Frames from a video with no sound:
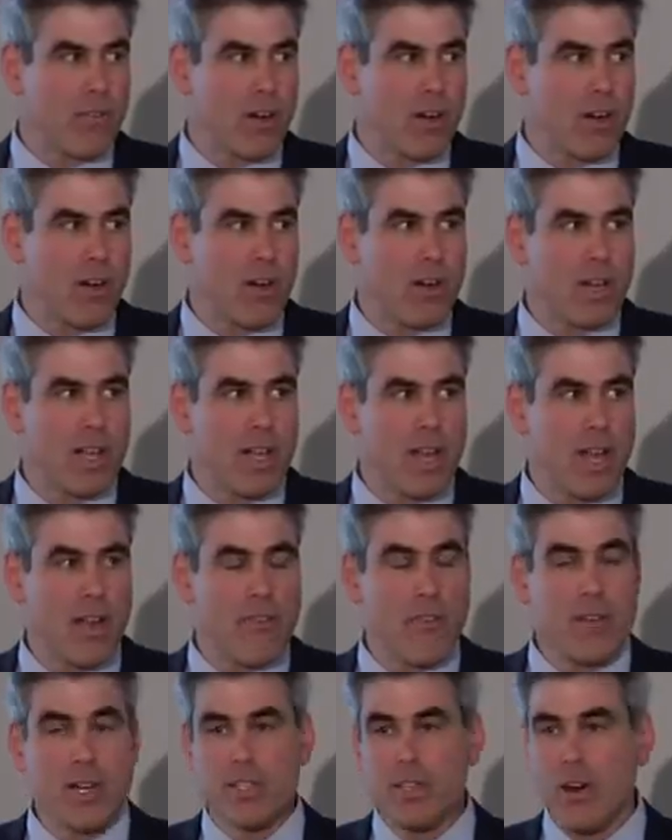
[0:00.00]
very hard
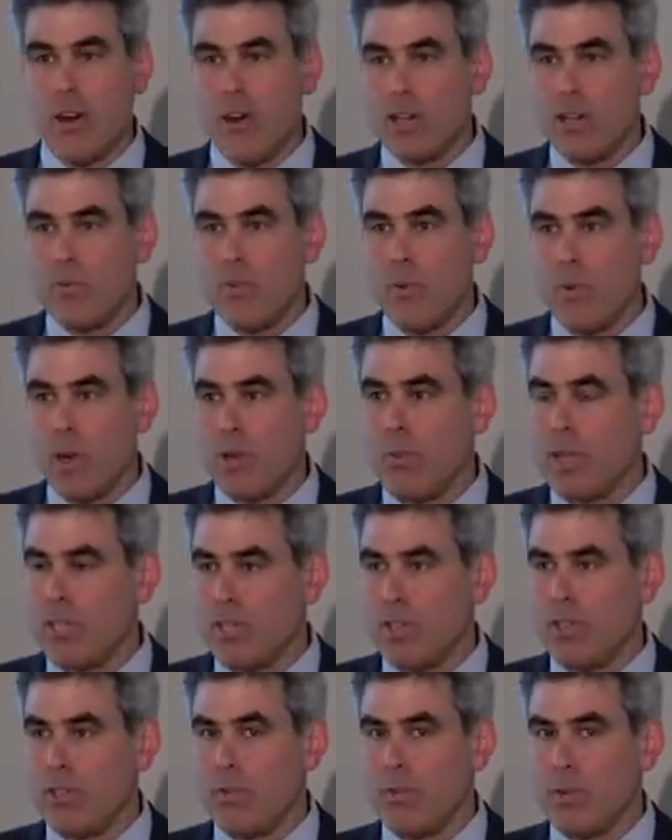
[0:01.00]
and their needs aren't. Well, what
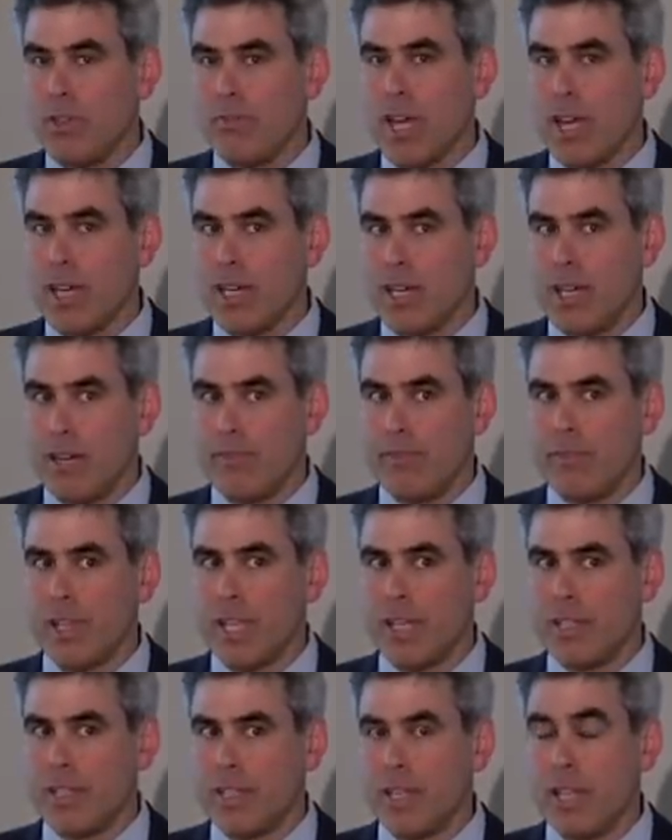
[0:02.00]
do? We've got a
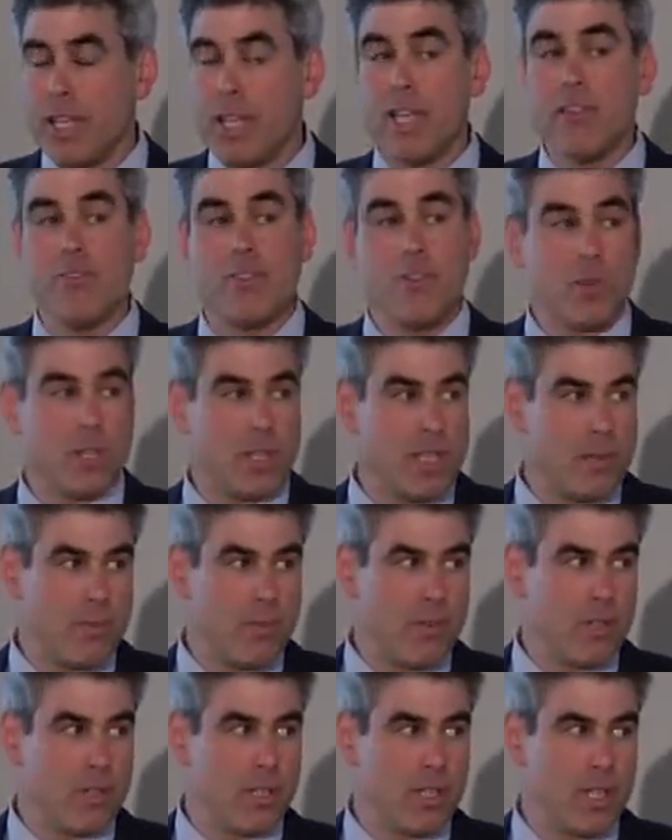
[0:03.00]
conflict if you're a
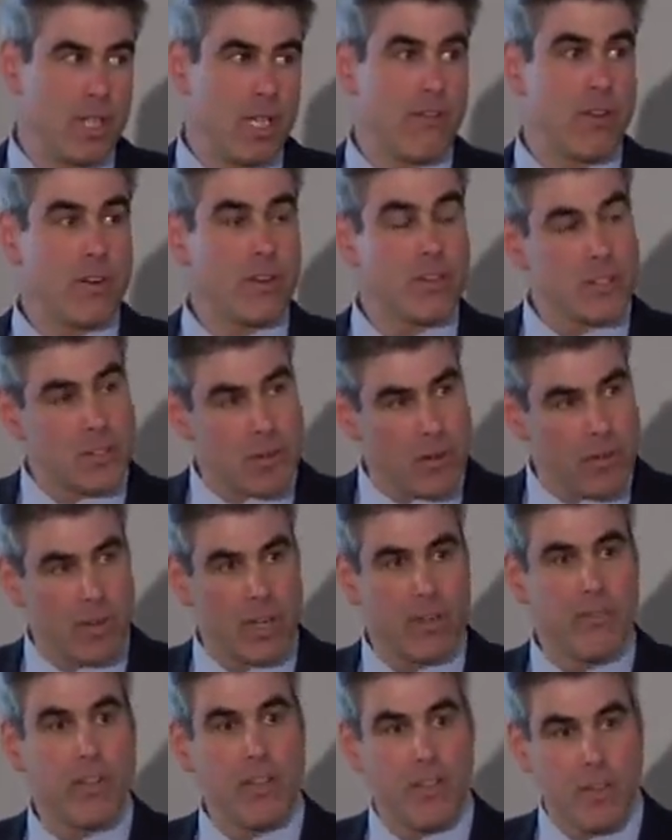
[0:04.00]
liberal. If you're
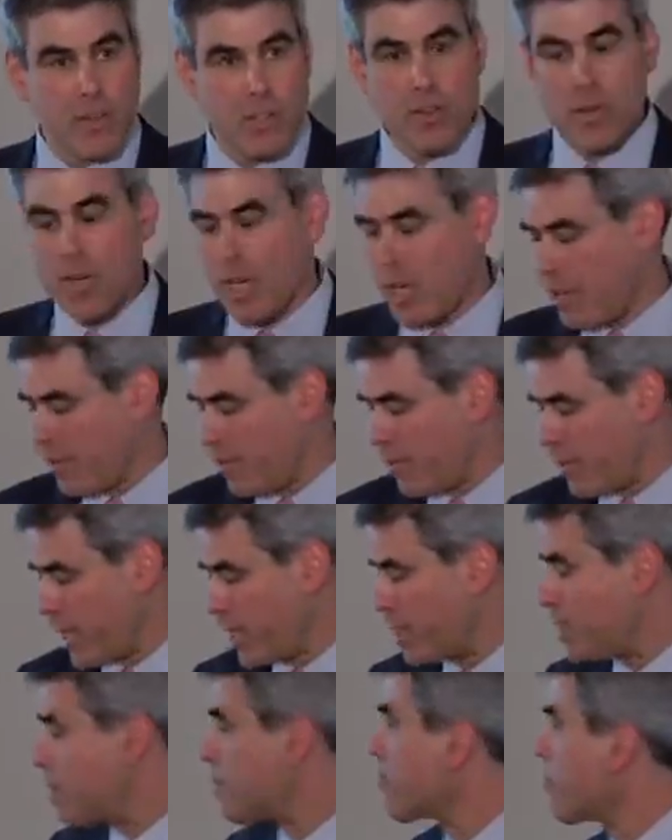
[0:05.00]
conservative, there's no
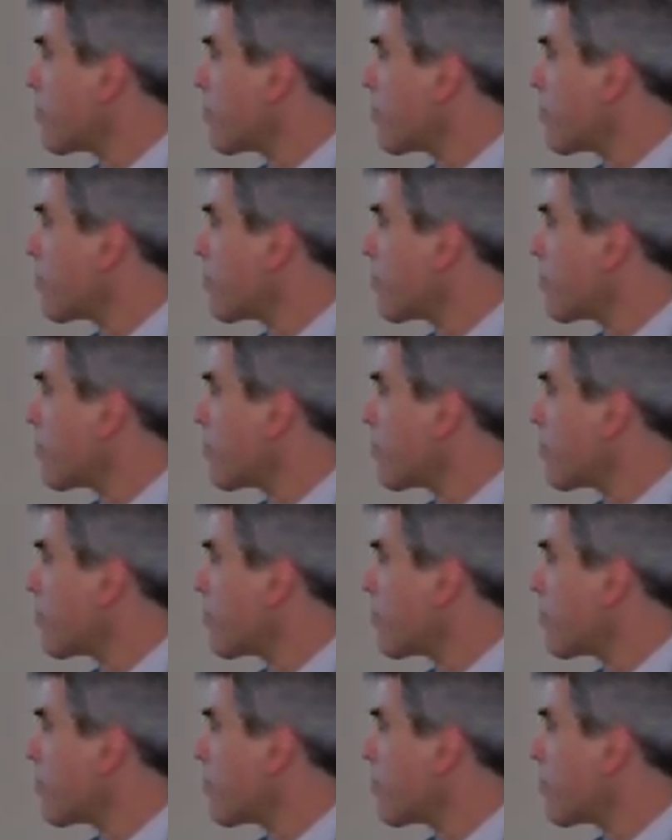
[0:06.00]
conflict.